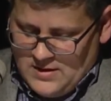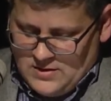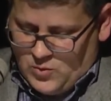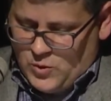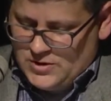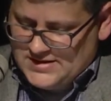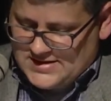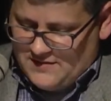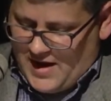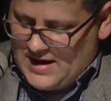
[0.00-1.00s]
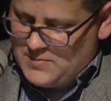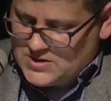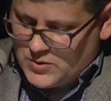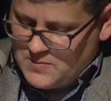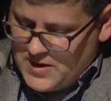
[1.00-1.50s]
The world is divided
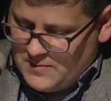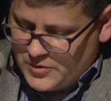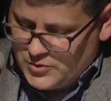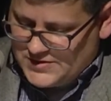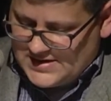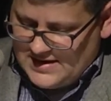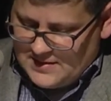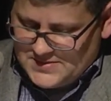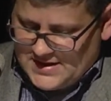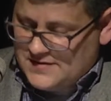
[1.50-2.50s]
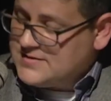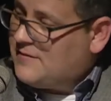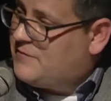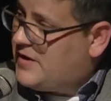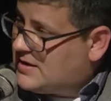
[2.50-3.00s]
between people who see themselves
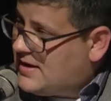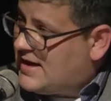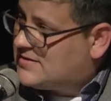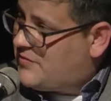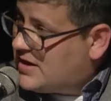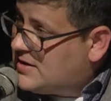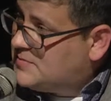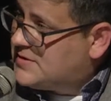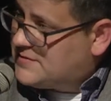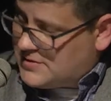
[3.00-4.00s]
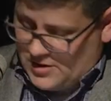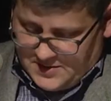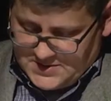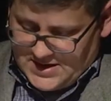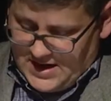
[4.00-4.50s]
as victims of
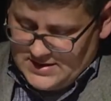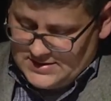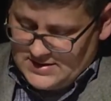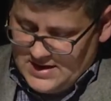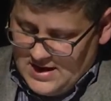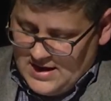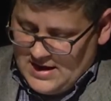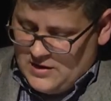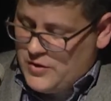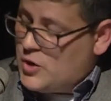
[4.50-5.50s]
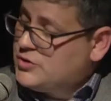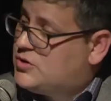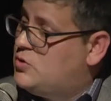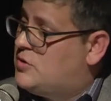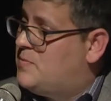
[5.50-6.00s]
circumstance and those
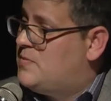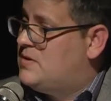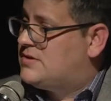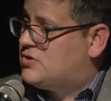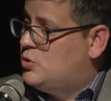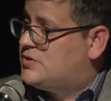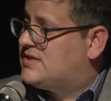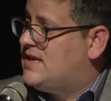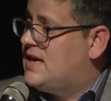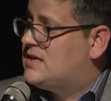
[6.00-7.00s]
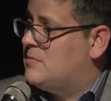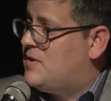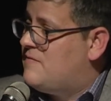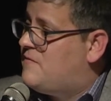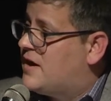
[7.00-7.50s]
who seek to
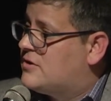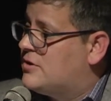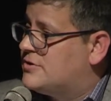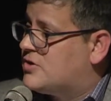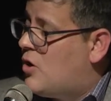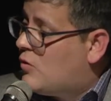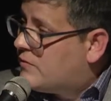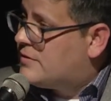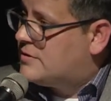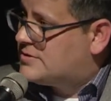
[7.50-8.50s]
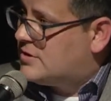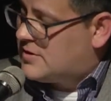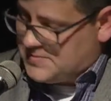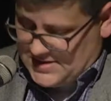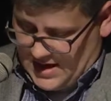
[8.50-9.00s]
be victors over their
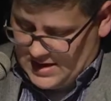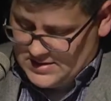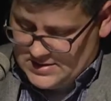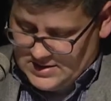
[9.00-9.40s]
circumstance.